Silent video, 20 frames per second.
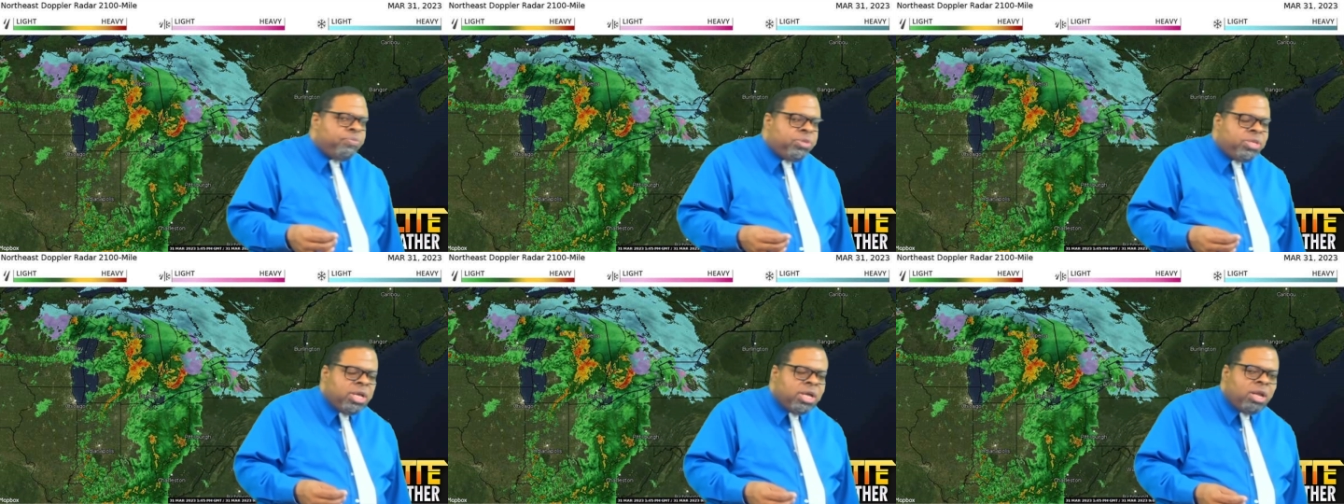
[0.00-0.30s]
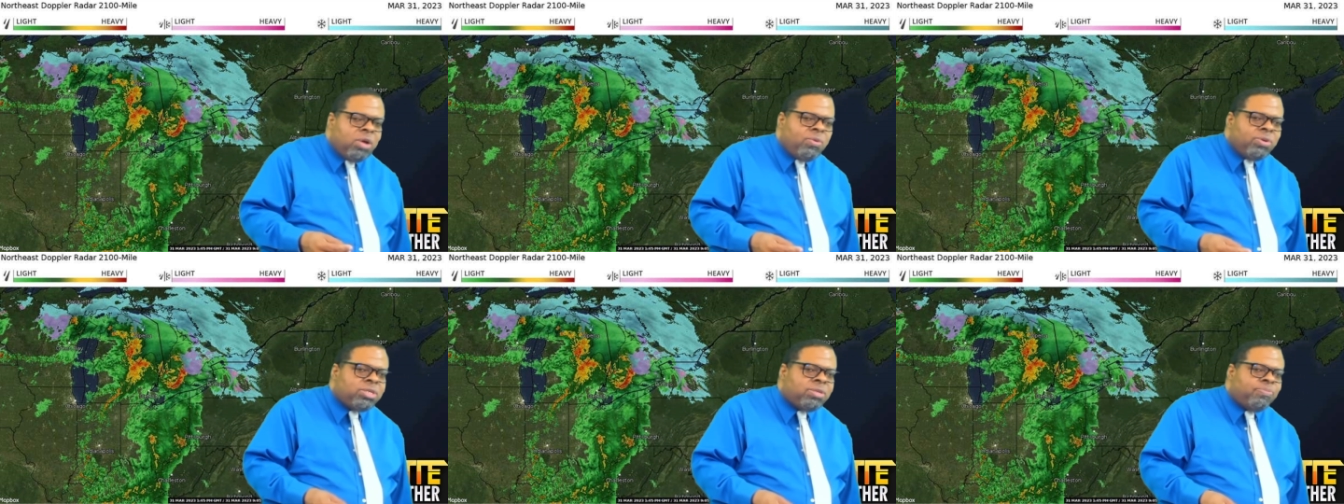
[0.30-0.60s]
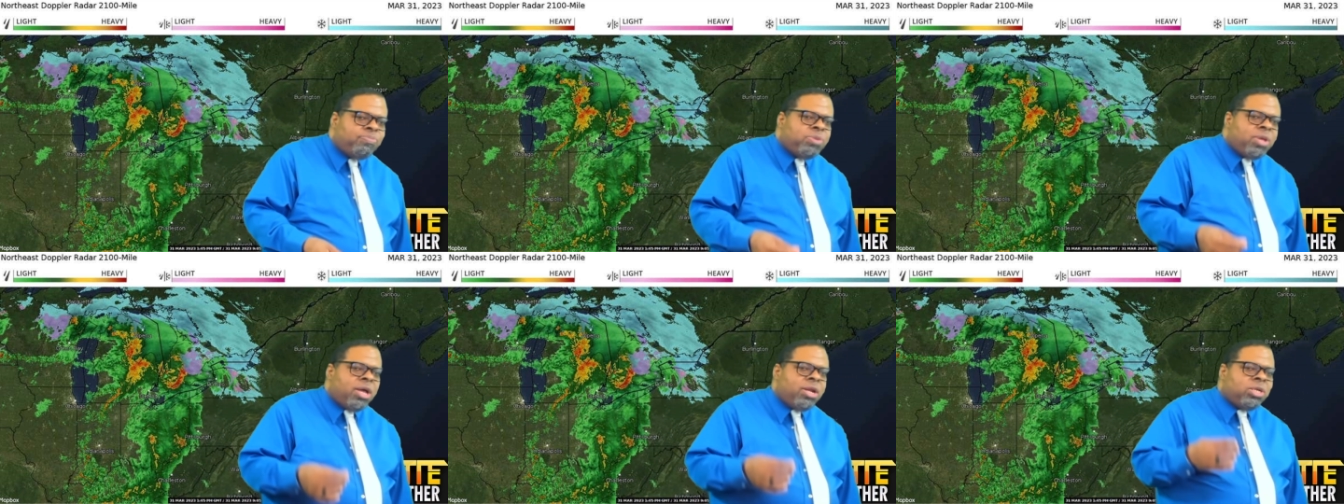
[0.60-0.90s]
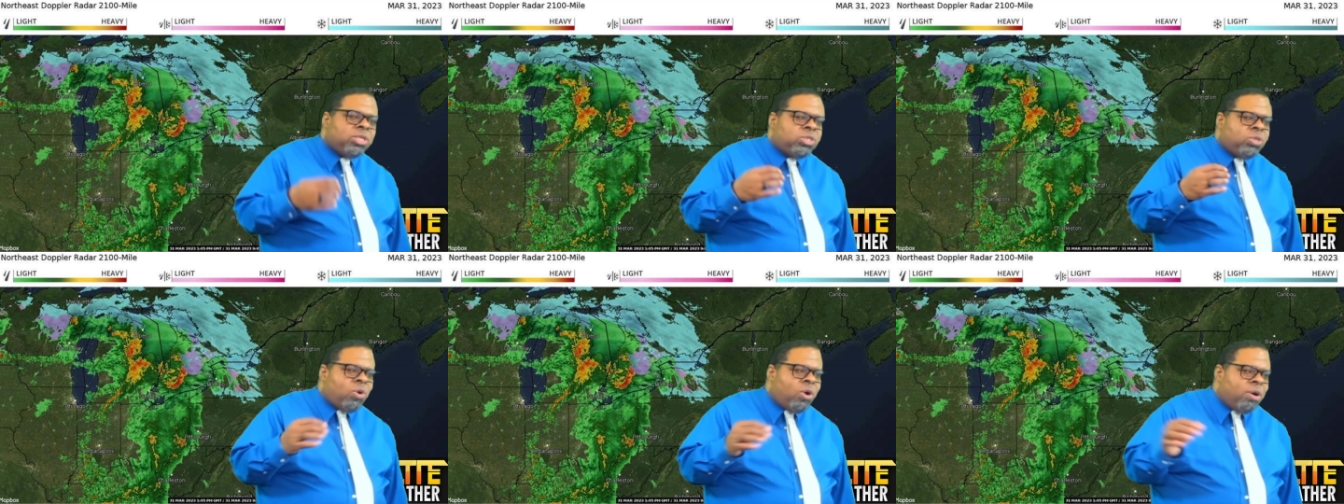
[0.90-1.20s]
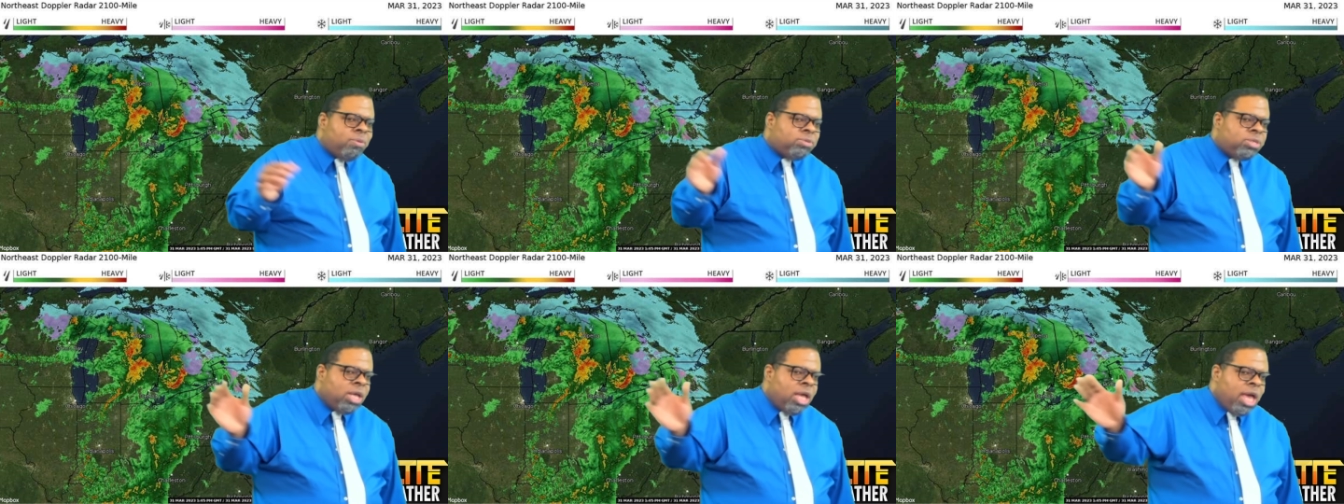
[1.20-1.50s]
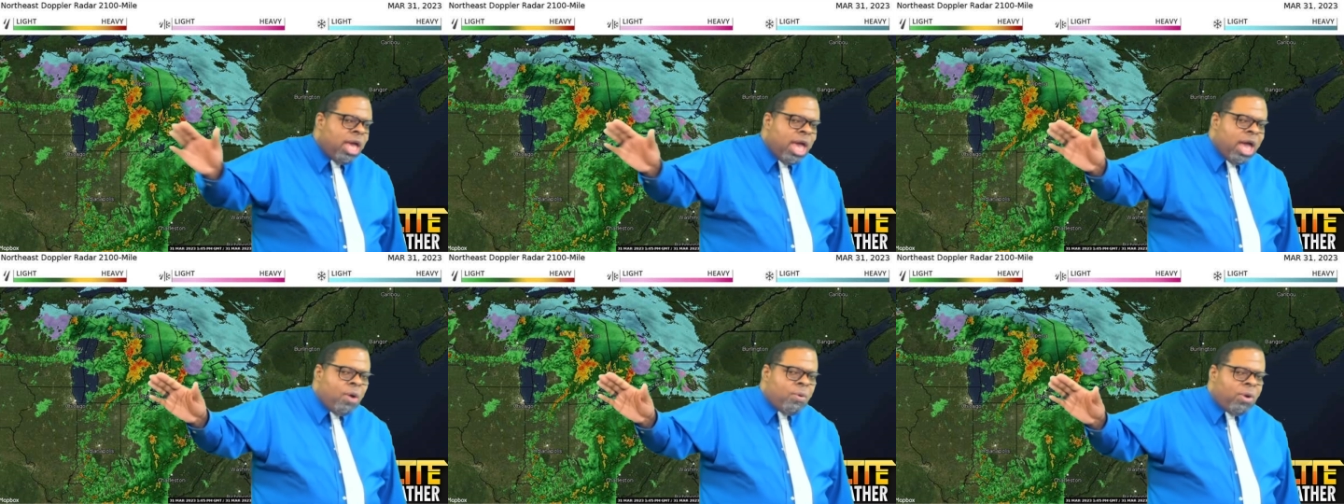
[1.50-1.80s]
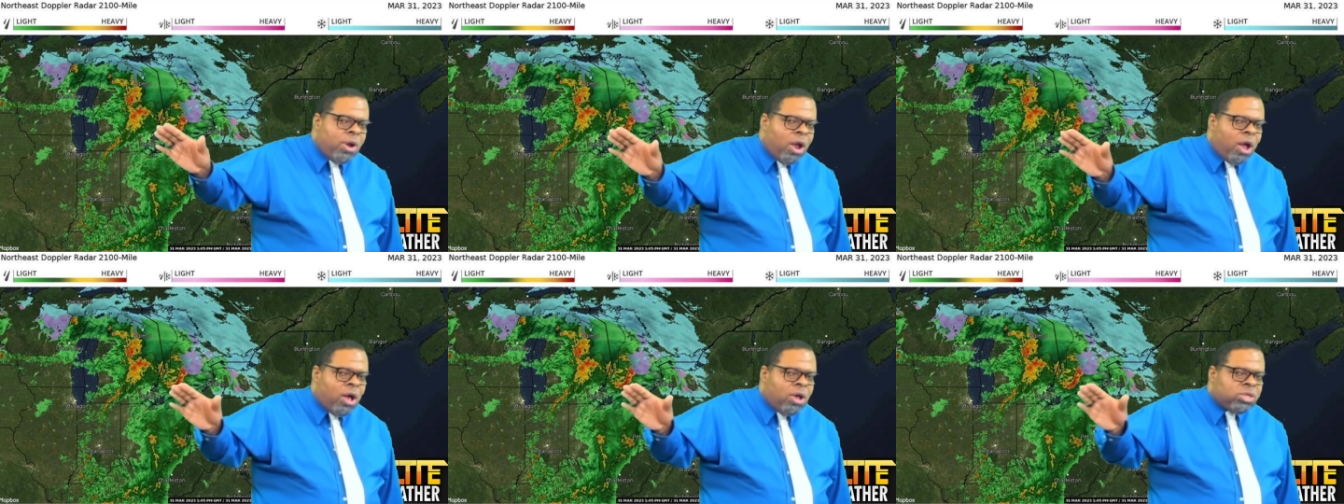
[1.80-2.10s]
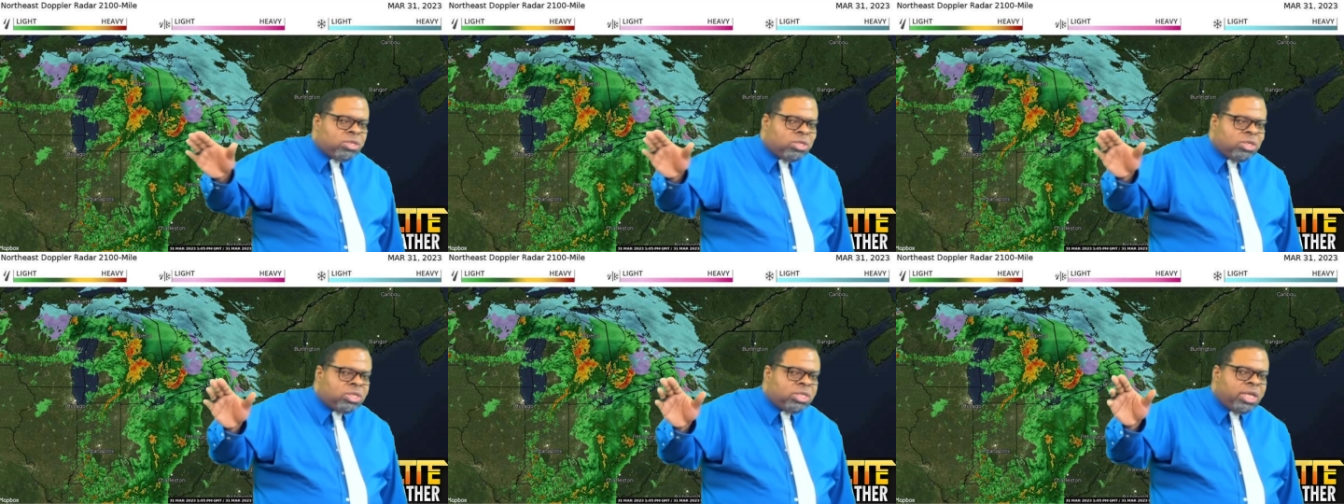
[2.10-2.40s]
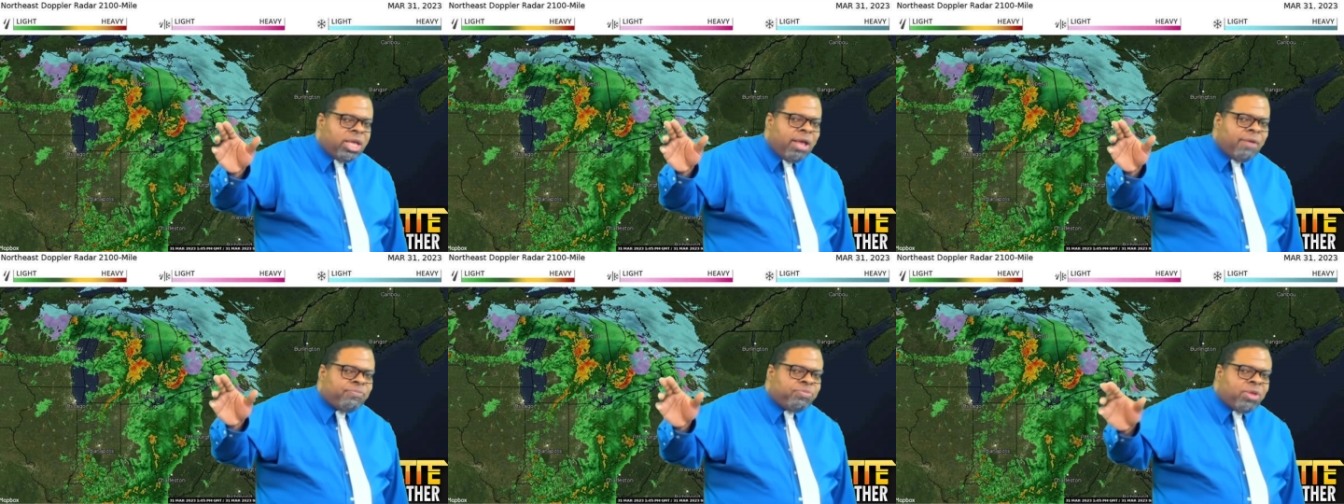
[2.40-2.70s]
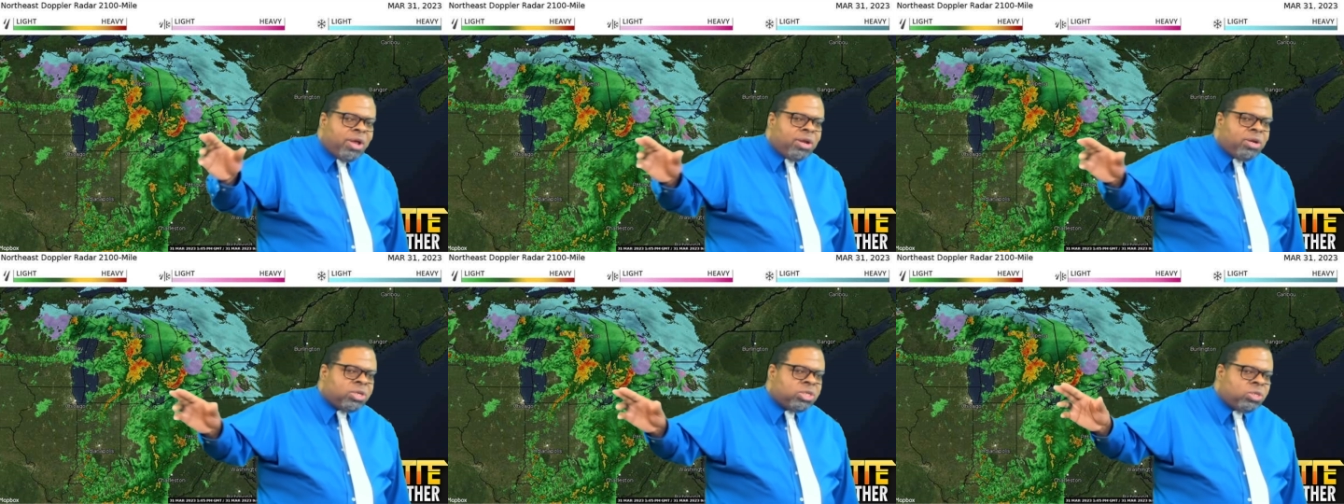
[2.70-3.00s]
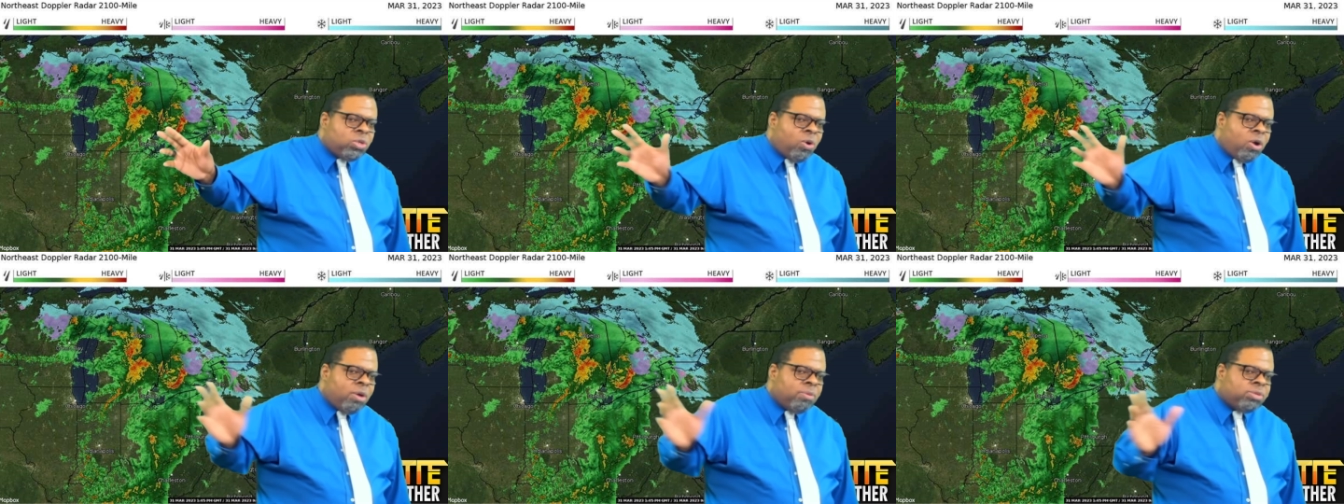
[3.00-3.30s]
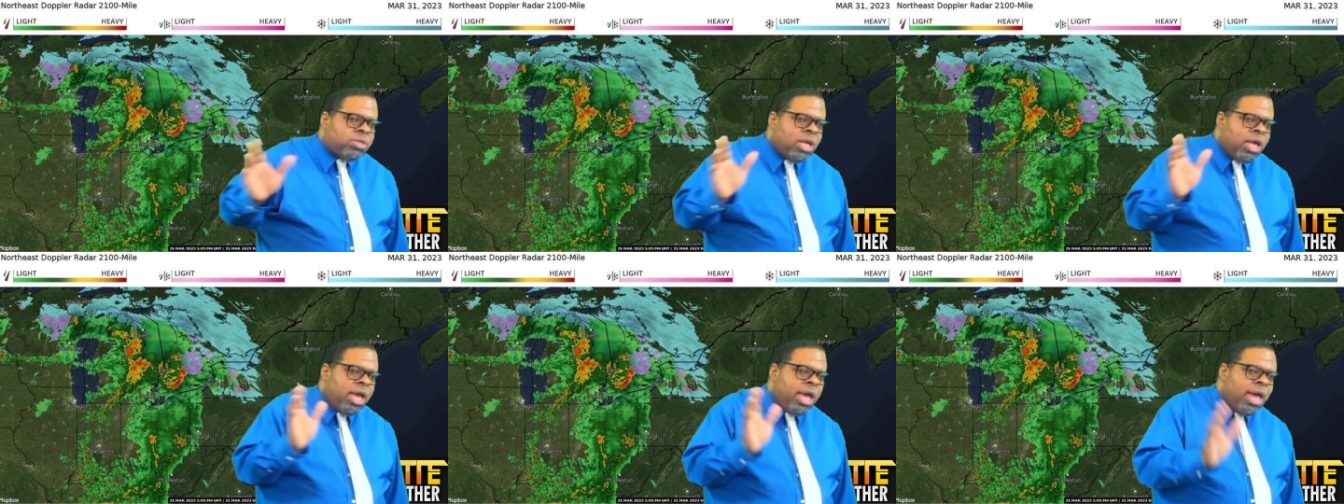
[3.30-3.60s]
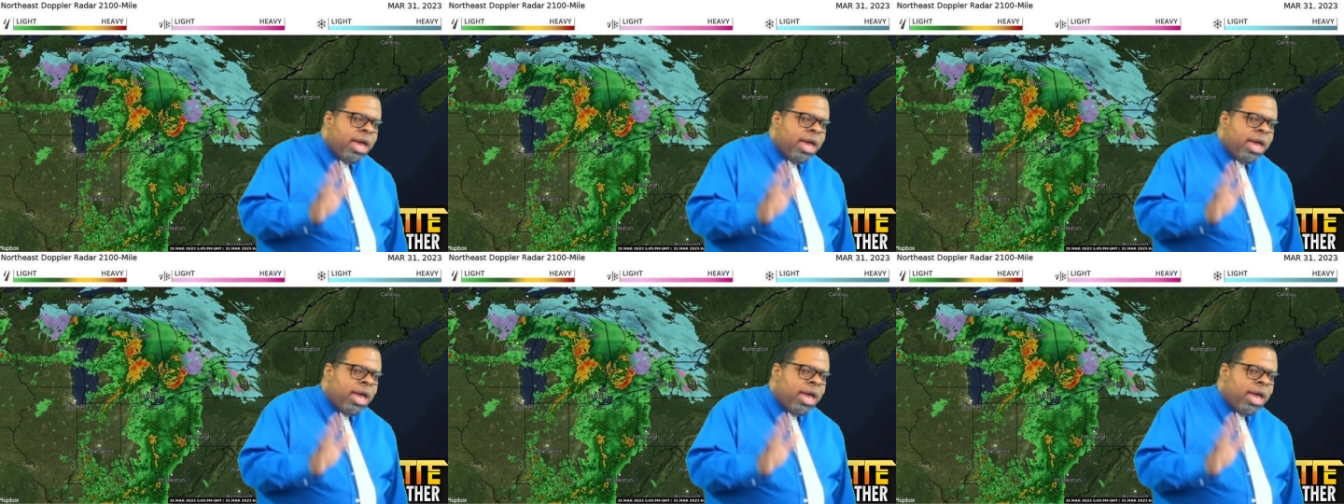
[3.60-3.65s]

dealing with some thunderstorms, and we're also seeing thunderstorms